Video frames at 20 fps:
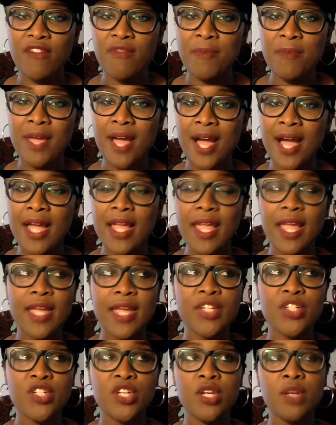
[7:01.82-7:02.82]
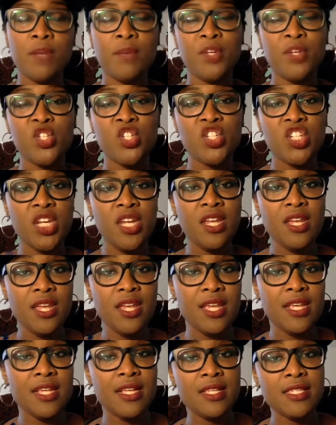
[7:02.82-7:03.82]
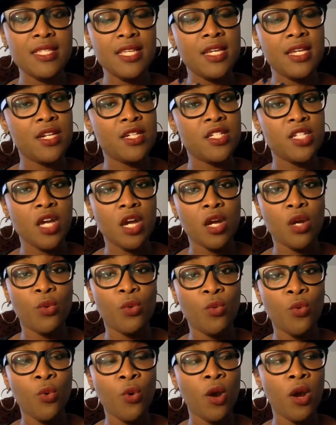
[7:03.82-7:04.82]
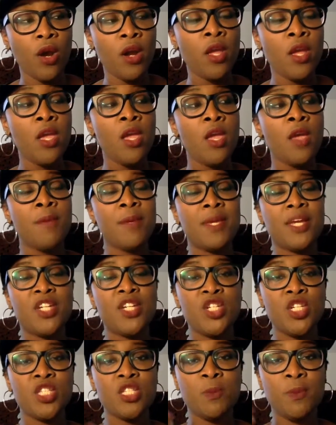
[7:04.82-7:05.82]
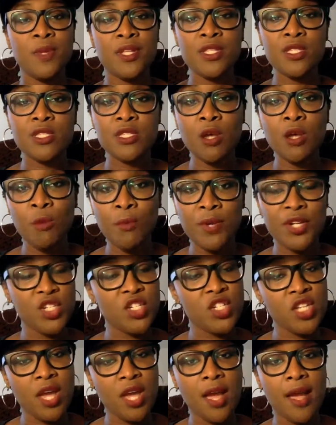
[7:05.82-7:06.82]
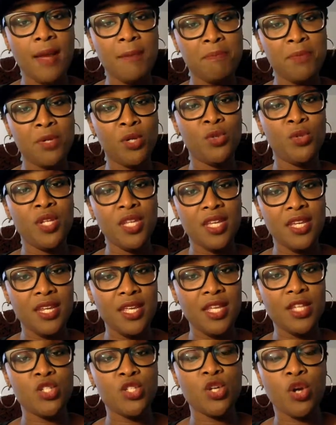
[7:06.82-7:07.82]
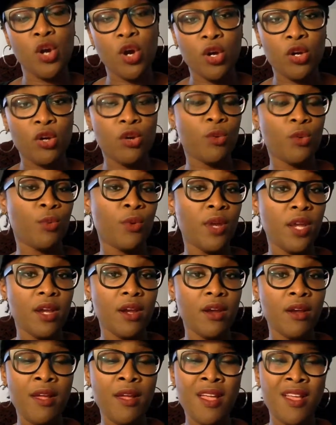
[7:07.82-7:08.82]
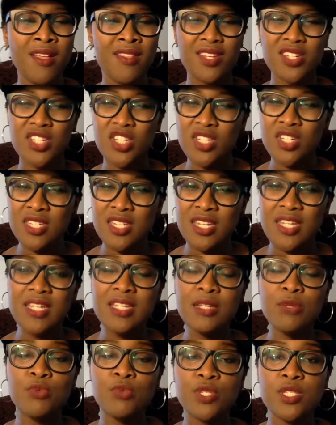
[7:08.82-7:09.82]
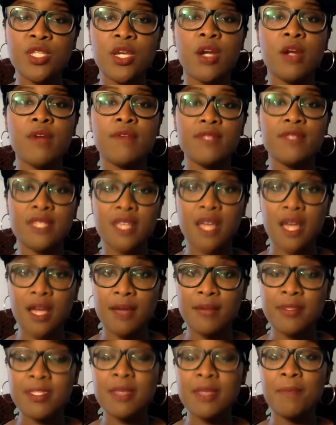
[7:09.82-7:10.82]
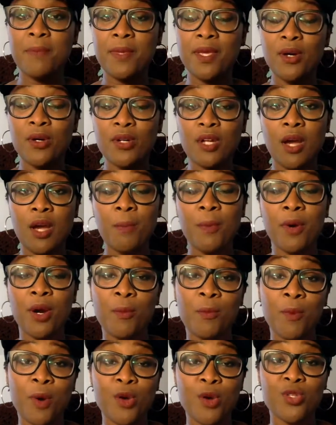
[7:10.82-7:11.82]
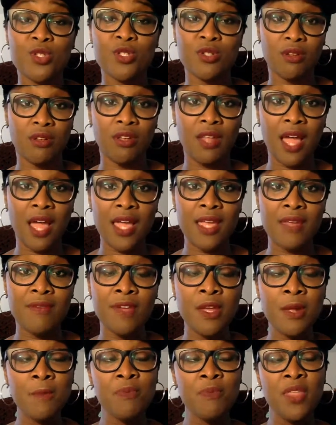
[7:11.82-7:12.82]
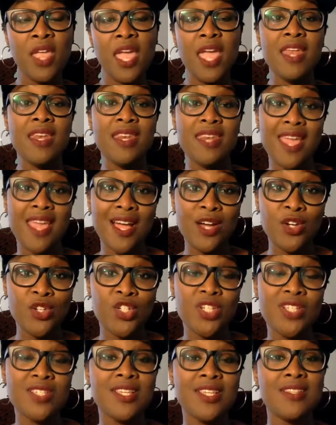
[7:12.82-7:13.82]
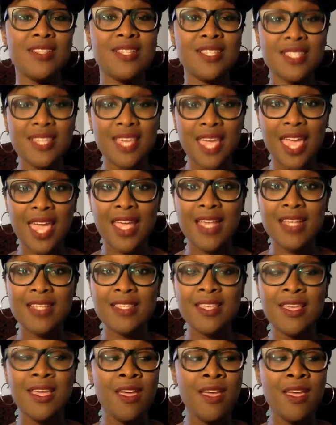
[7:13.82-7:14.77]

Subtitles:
FBI agent, but she is in a tug of war because she spent so much time building it into her career that she didn't reserve time to build up her personal life. And now she's in this case.